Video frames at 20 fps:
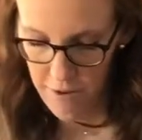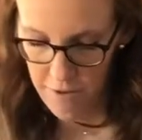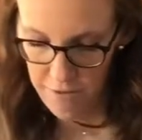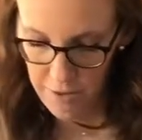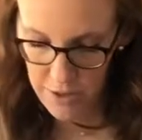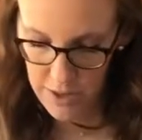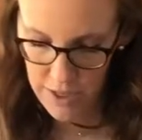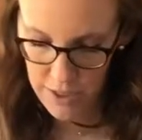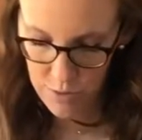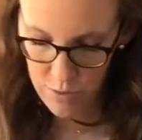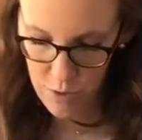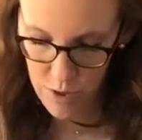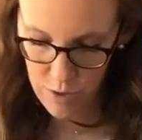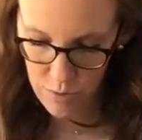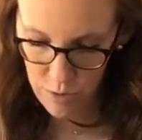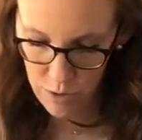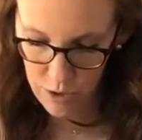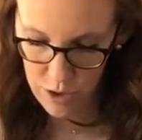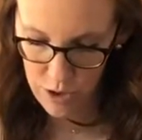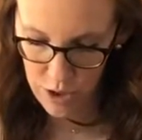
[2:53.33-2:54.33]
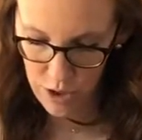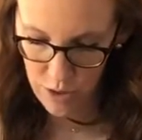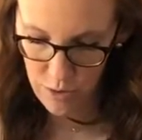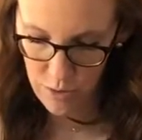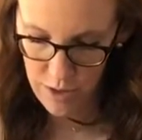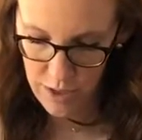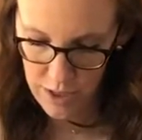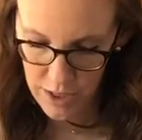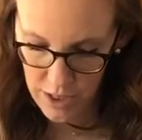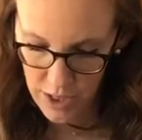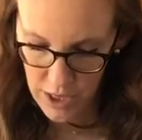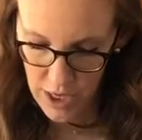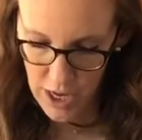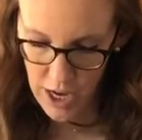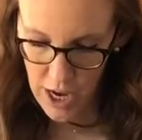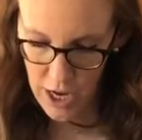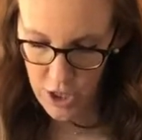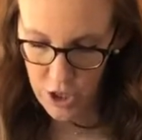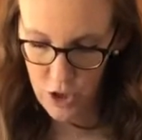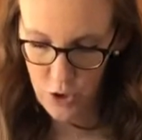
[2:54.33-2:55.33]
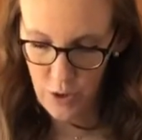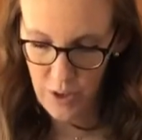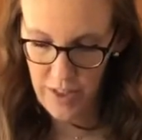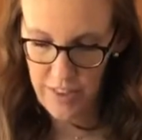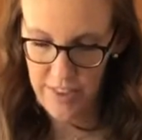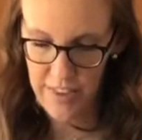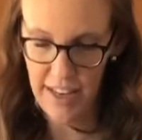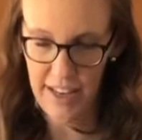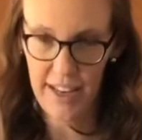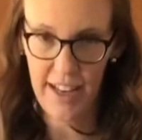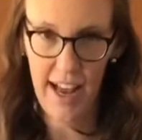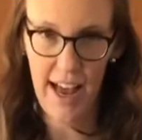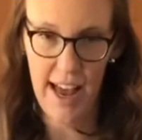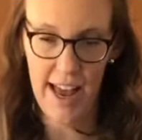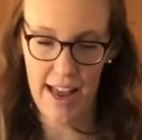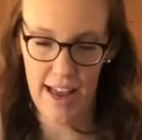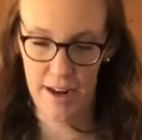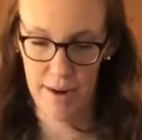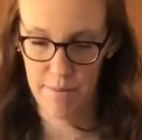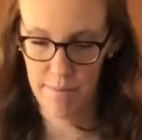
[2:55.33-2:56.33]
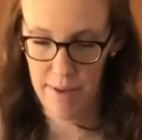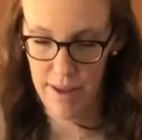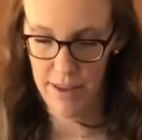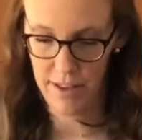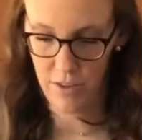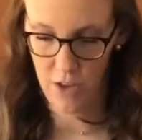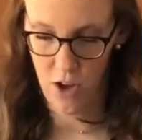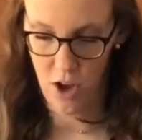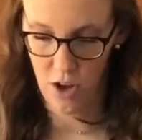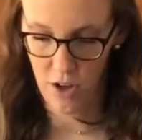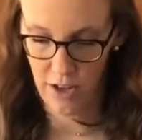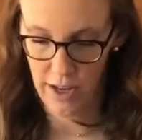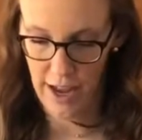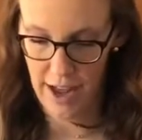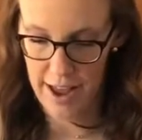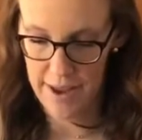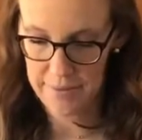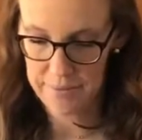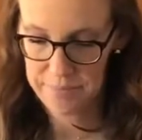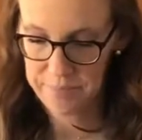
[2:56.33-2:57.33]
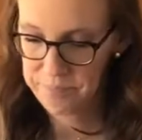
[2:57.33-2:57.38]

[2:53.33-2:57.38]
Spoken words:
for this one, we'll do a short, thick guy and a big, long guy.